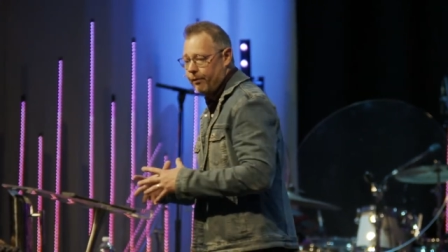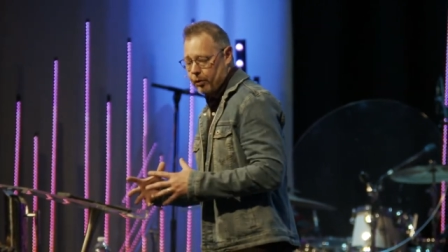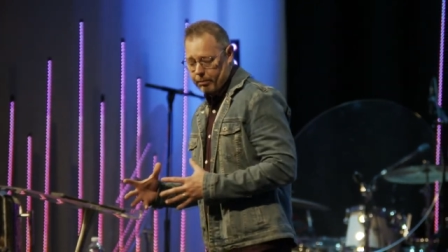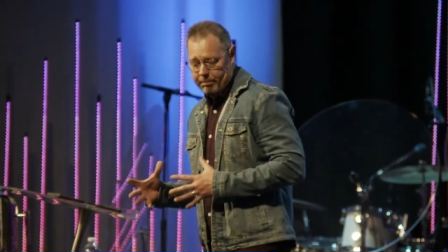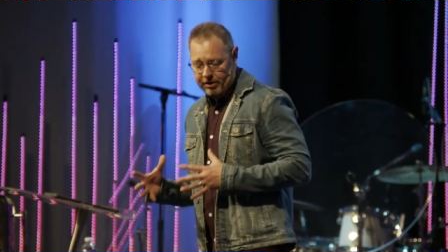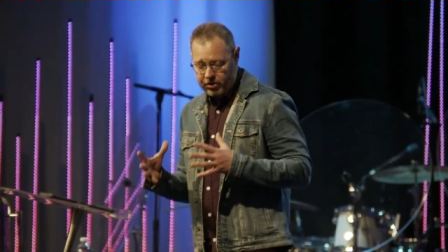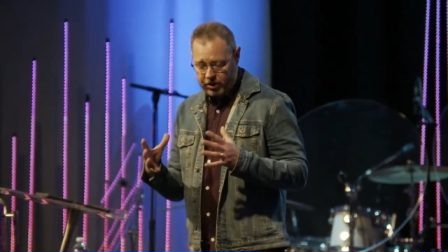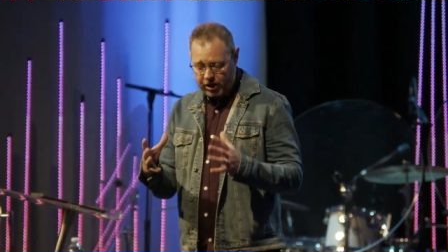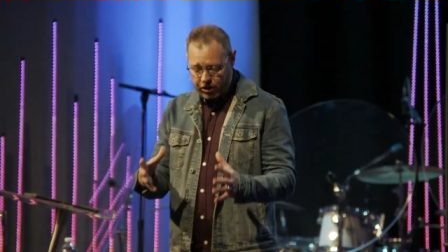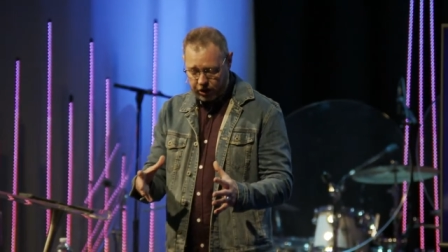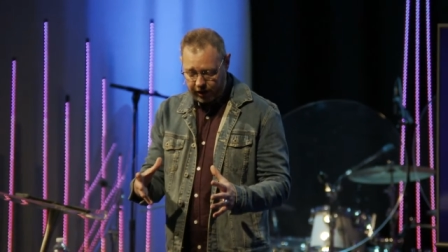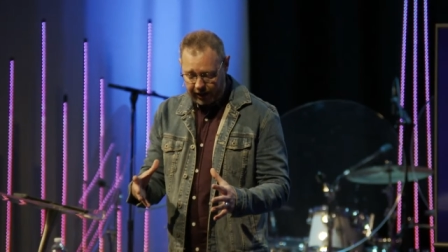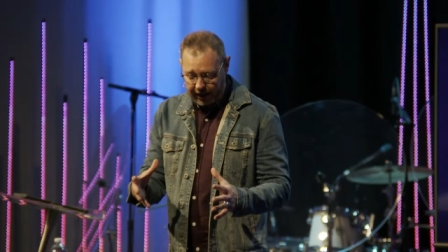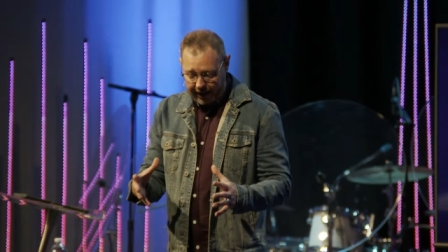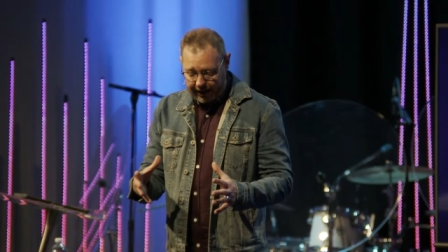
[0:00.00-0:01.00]
for a
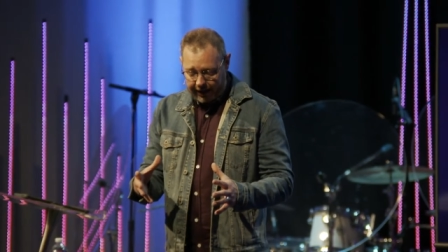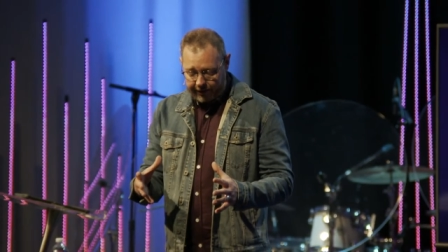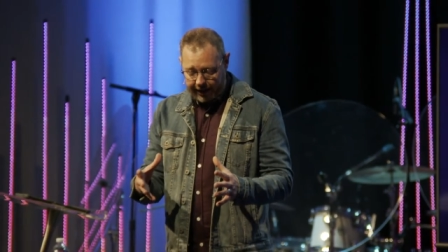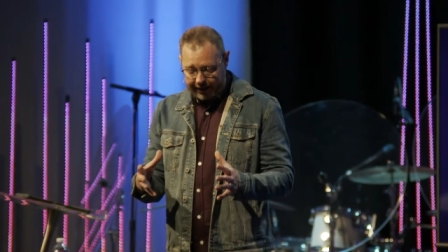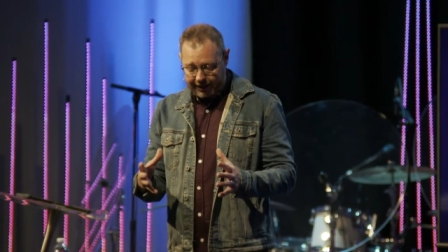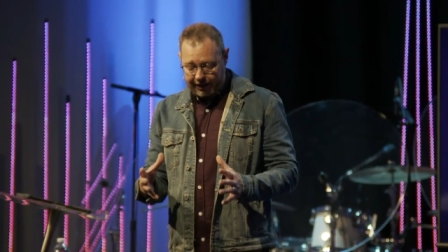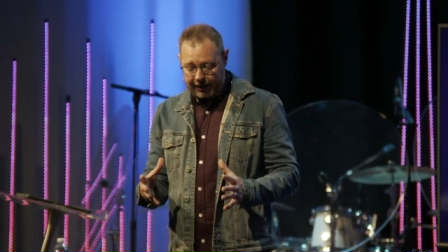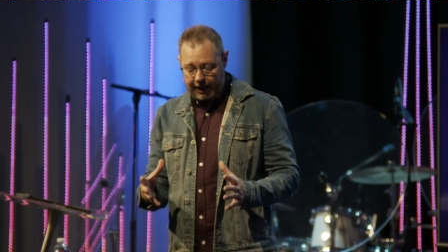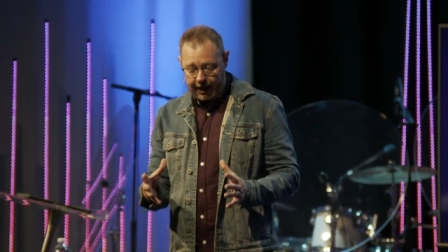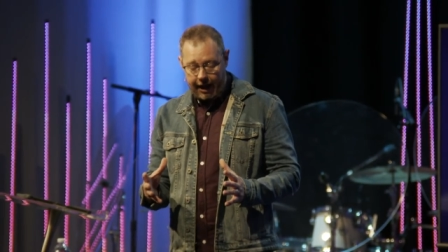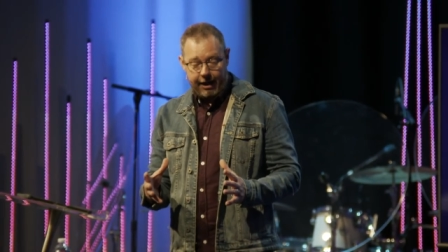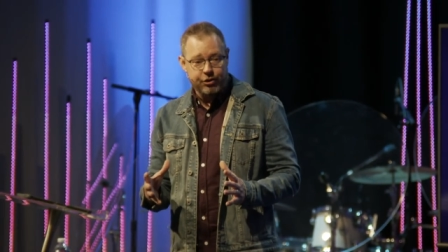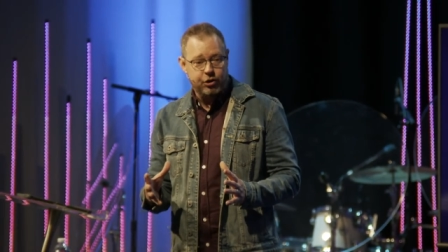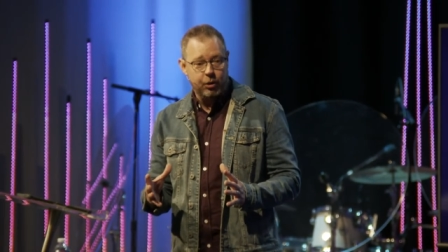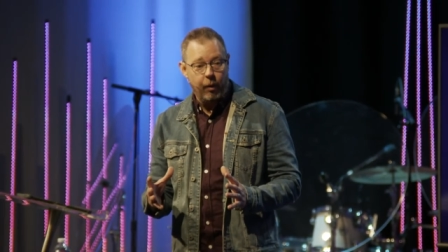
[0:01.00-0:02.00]
position that can get
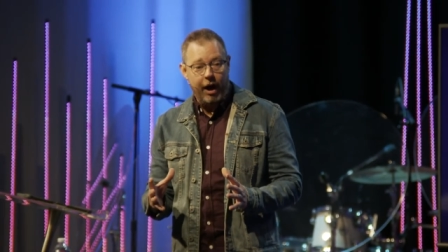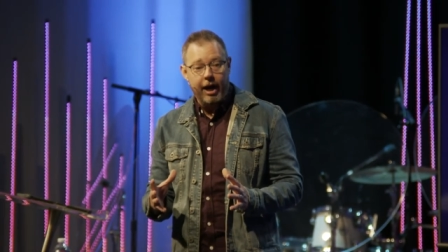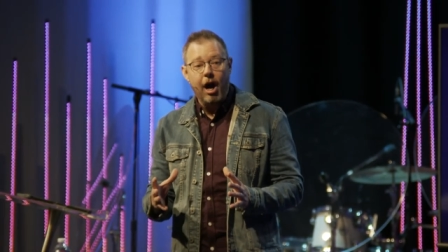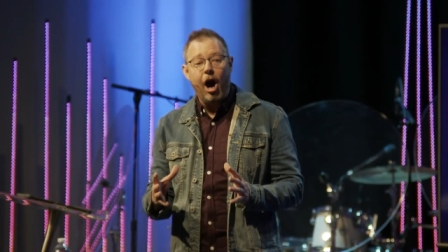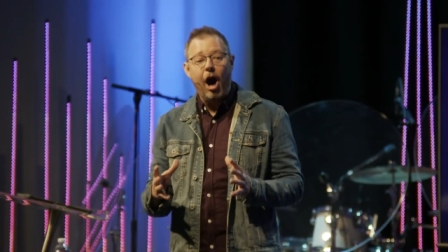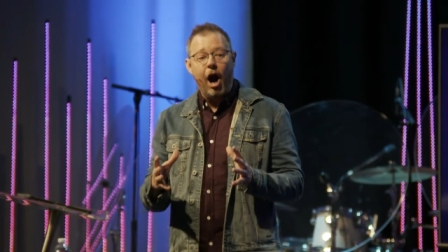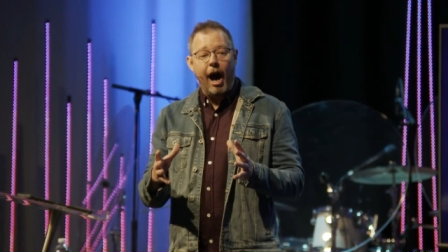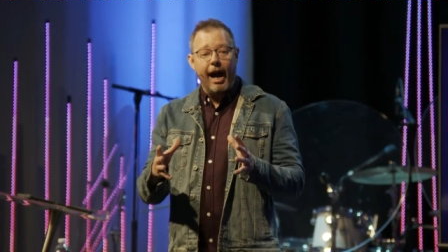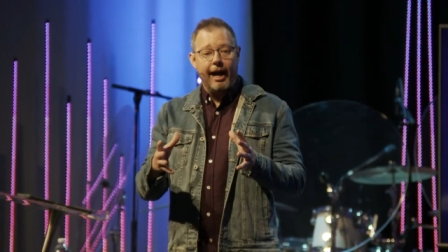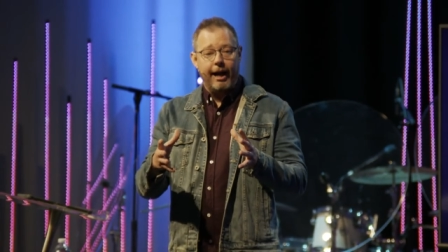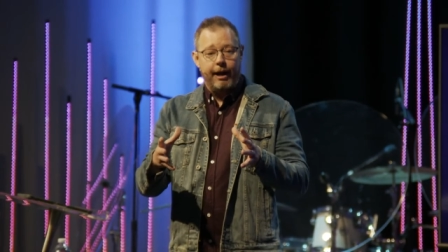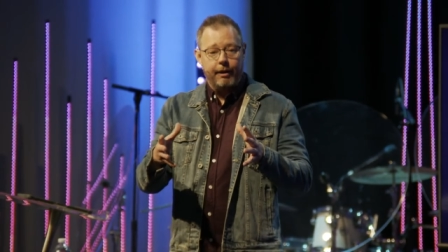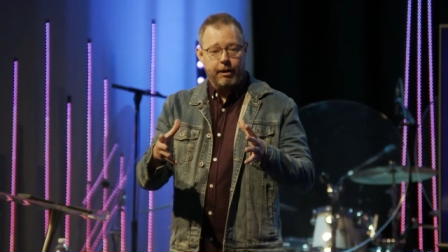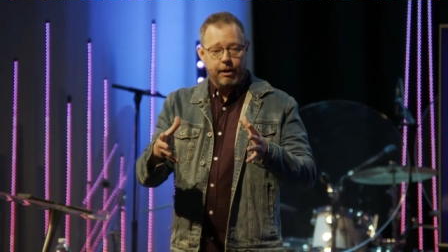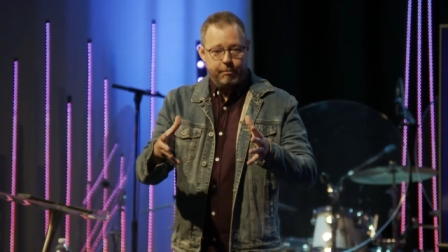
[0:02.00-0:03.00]
us to a higher
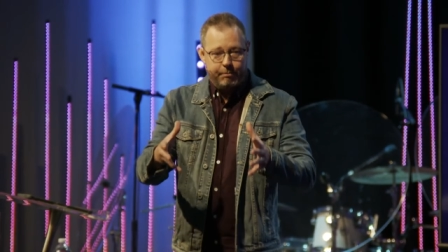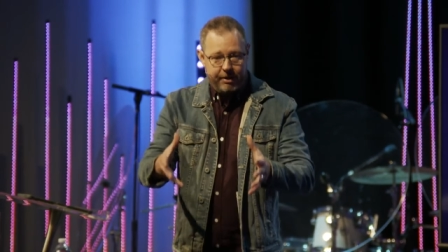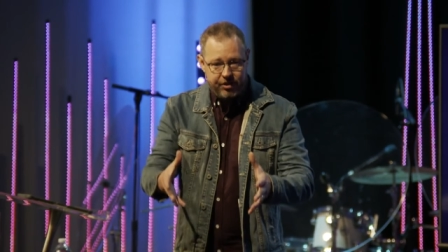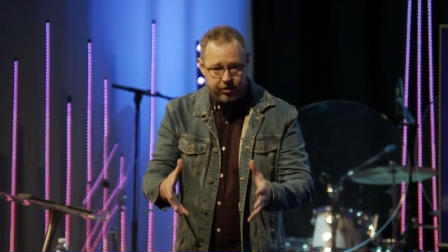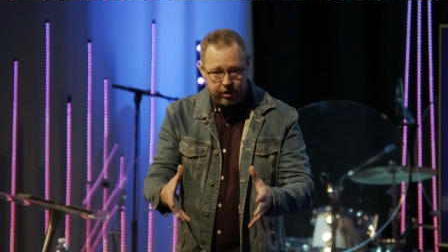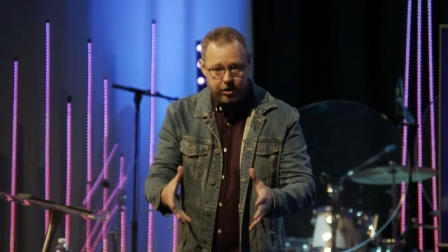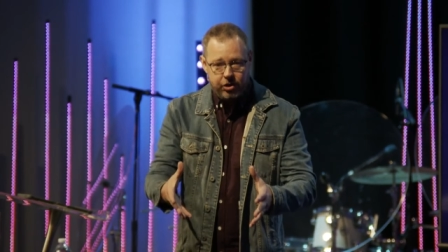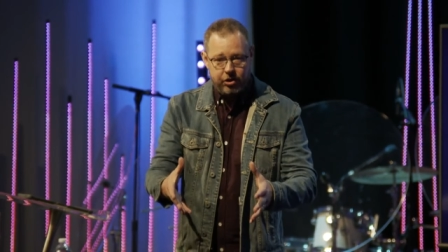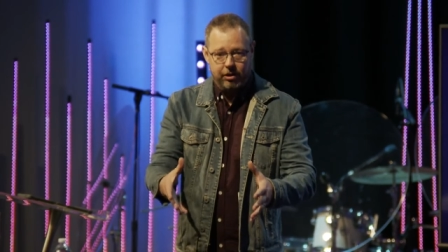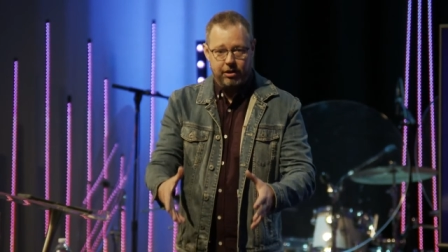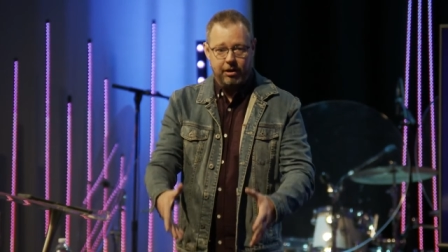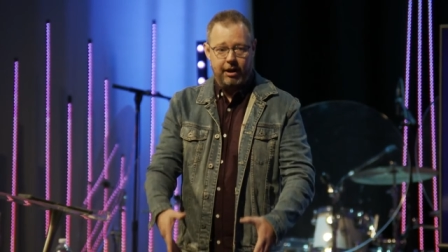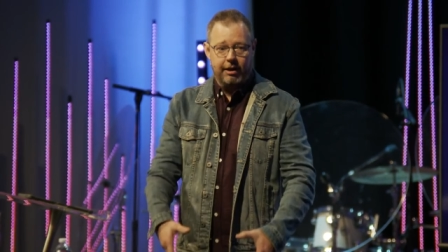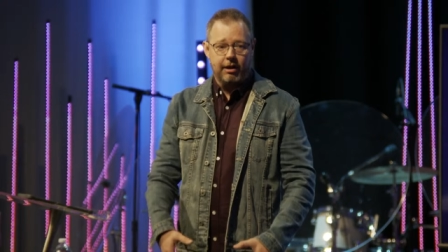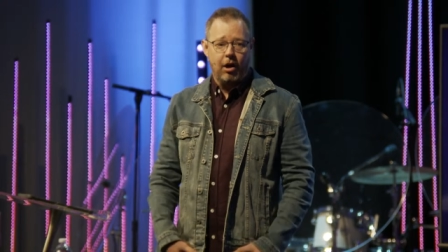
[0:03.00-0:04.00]
position
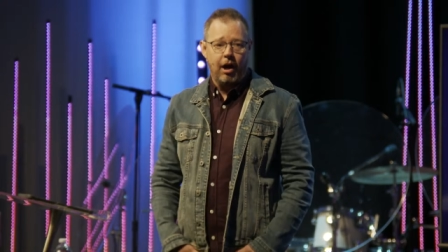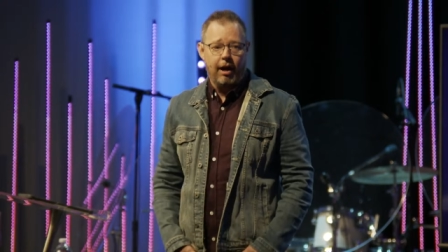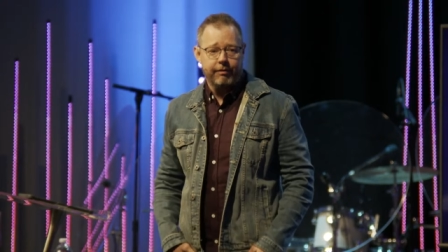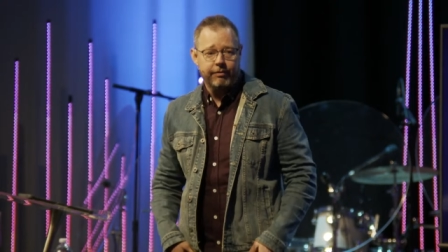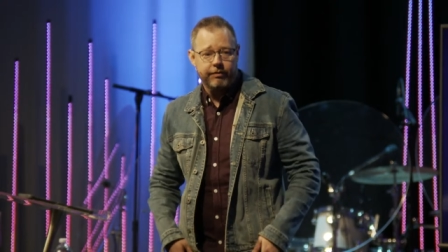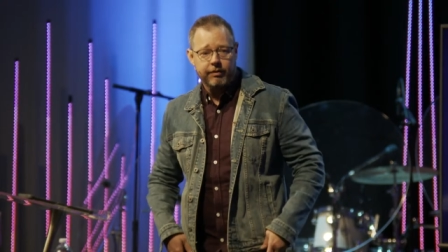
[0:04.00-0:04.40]
in life.